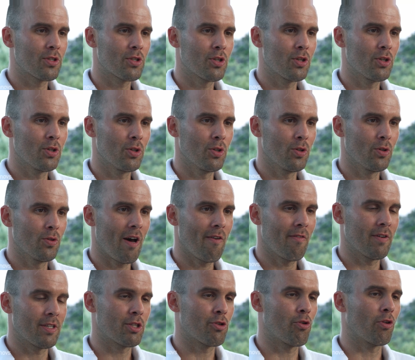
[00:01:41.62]
to have
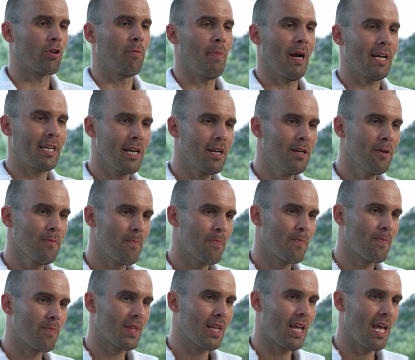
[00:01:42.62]
a stronger back kick
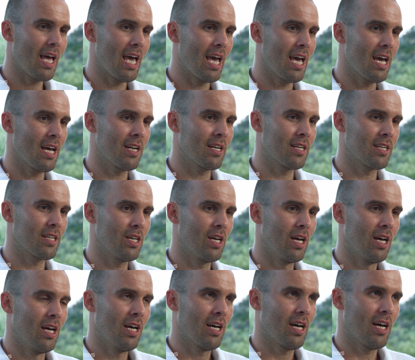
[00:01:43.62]
and
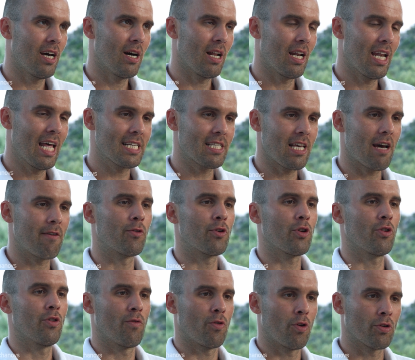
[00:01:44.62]
less effort
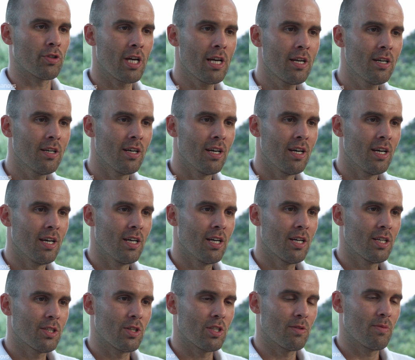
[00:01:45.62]
on the front kick.
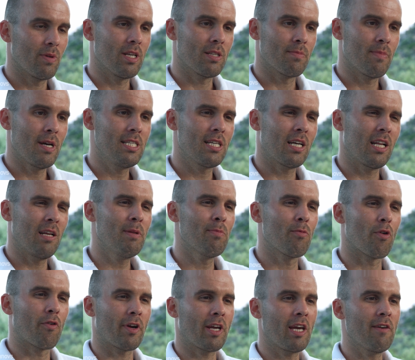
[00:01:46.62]
So it's basically a bit
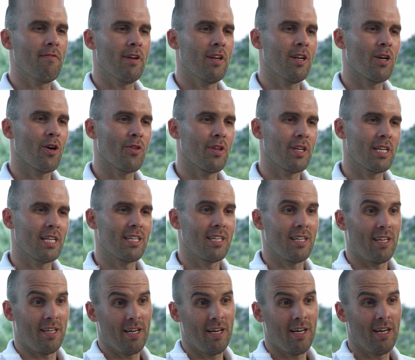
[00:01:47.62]
more forgiving on
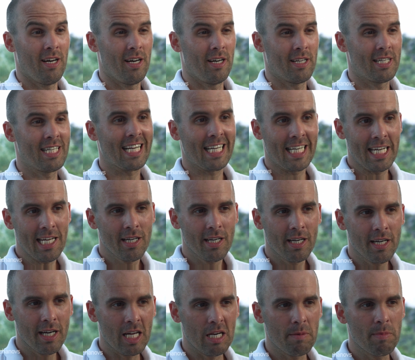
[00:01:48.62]
the technique
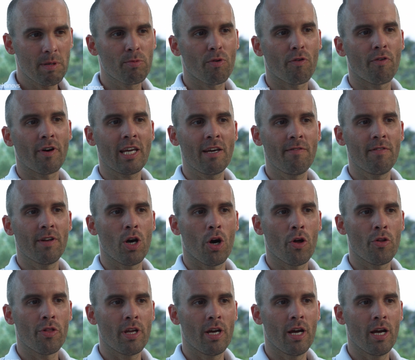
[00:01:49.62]
and a bit more forgiving
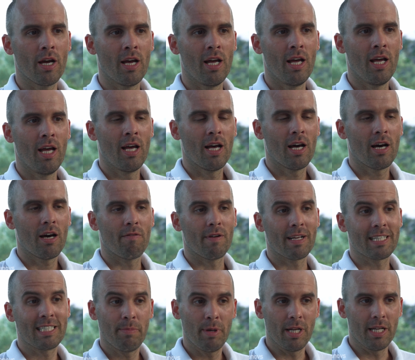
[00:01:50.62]
on the
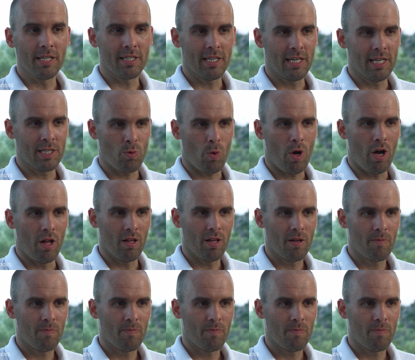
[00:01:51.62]
flexibility as well.